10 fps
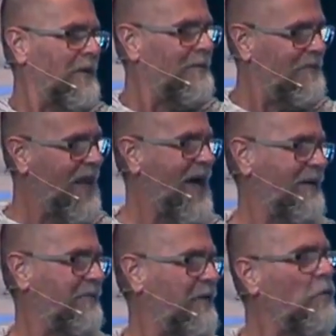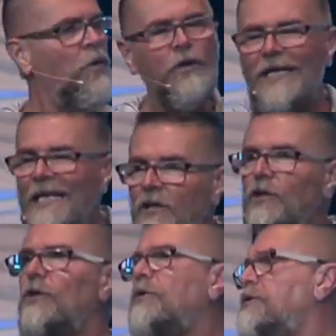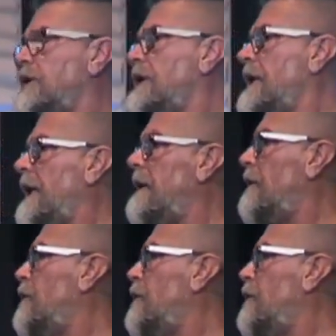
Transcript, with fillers: of life. That word issues in the